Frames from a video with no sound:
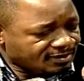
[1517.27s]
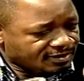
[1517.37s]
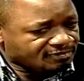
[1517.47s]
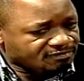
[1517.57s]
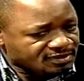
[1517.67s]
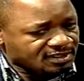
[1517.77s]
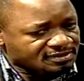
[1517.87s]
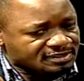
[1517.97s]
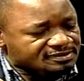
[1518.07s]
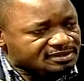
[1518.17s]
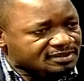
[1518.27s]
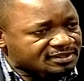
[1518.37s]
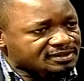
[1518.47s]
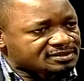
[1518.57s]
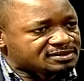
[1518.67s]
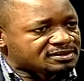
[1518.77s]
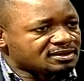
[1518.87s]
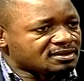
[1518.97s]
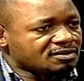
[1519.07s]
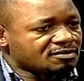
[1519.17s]
are there testing kits
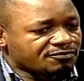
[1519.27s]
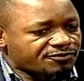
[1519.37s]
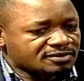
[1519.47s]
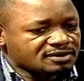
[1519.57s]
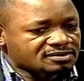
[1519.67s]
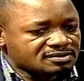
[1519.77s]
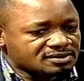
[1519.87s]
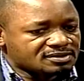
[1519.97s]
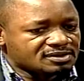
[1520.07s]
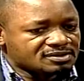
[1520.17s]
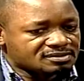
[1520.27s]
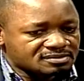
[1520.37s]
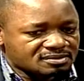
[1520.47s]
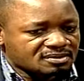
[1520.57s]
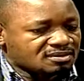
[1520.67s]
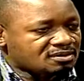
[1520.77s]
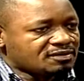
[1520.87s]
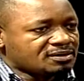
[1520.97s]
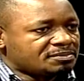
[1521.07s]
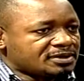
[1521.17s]
for this disease all
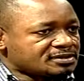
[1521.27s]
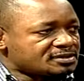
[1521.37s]
over the place?